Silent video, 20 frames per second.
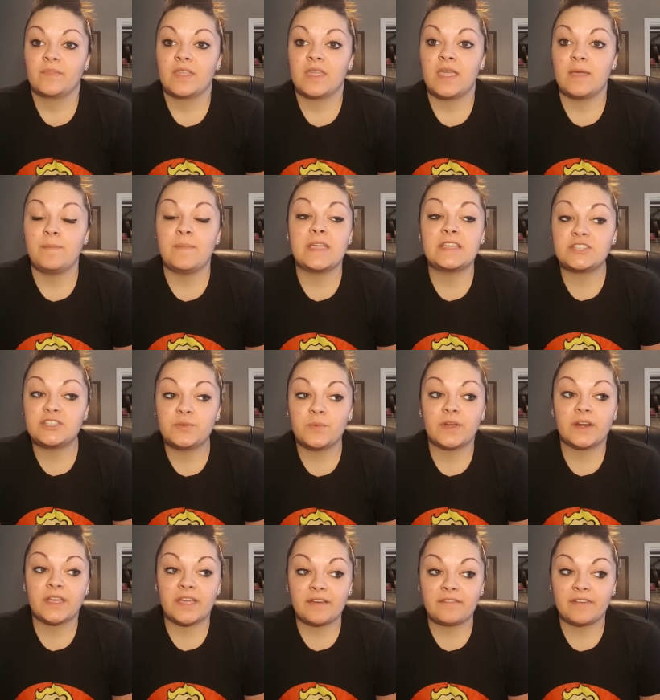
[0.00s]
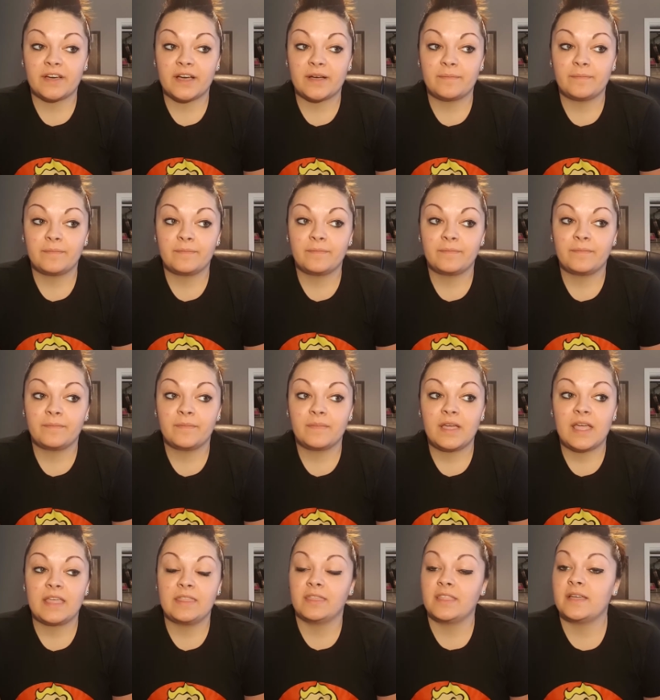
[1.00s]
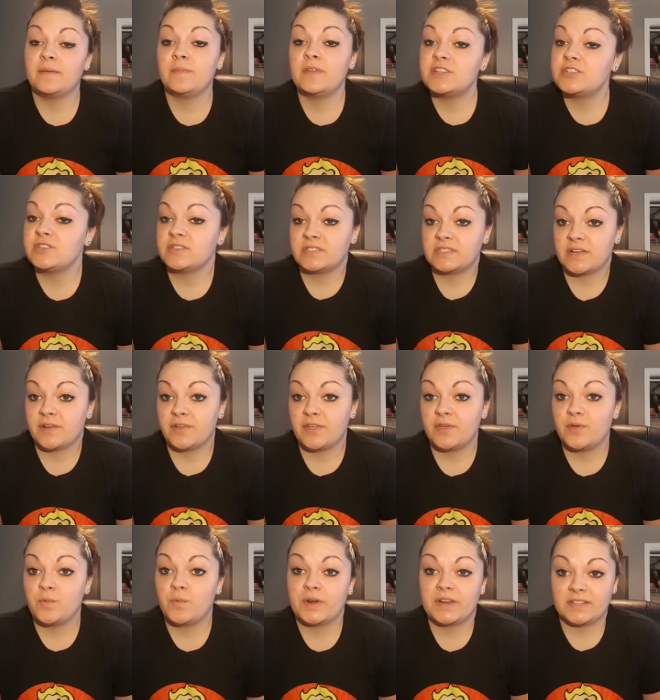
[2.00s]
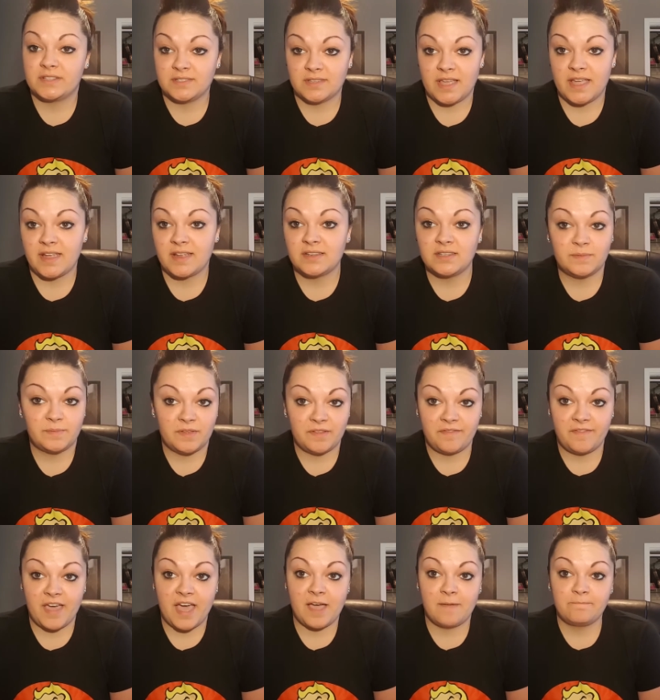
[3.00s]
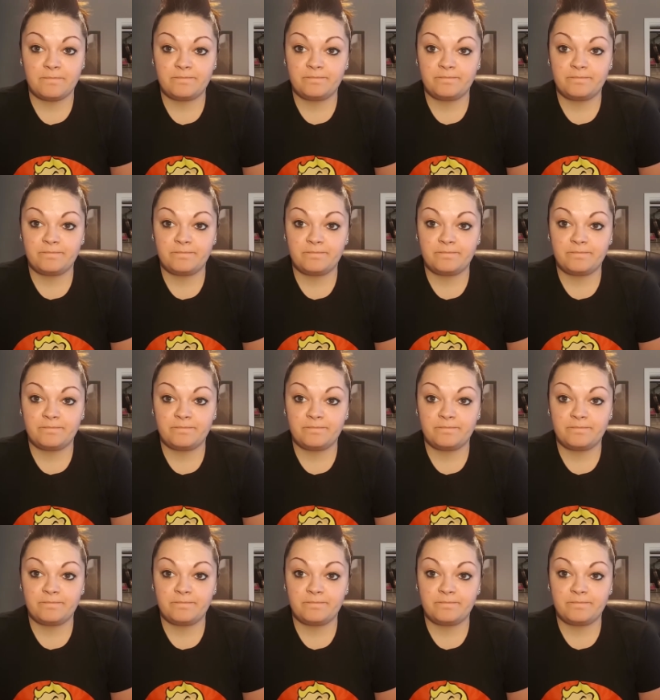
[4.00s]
It makes you want to give up. And let me just tell you what it's like to be fat.